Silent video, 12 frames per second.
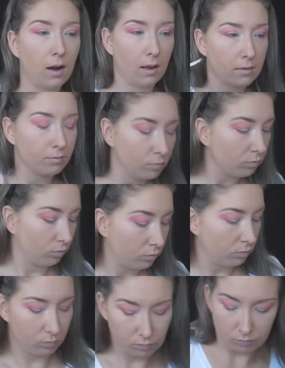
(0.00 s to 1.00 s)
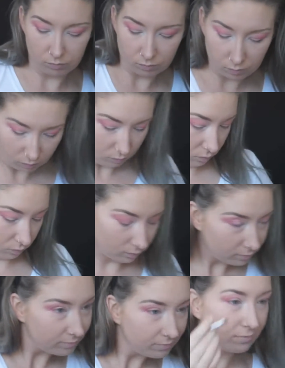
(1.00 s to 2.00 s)
I was going a bit more out there,
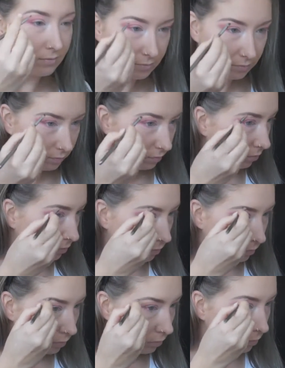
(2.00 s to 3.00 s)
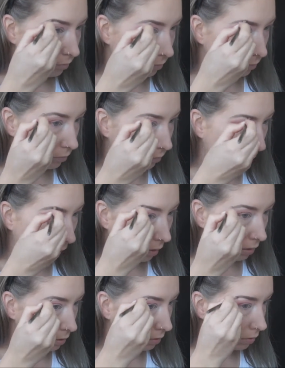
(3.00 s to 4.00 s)
but seeing as my hair is quite grey, you can't
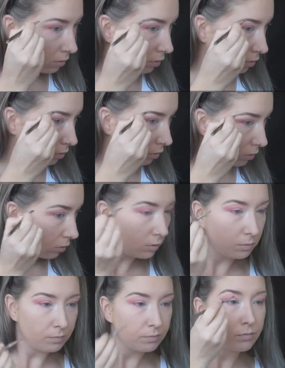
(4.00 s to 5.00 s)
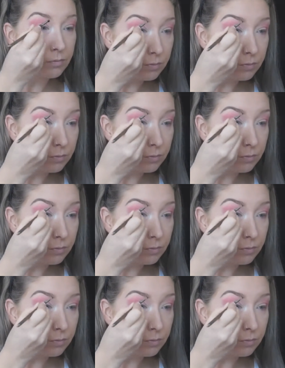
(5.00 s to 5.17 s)
really tell, but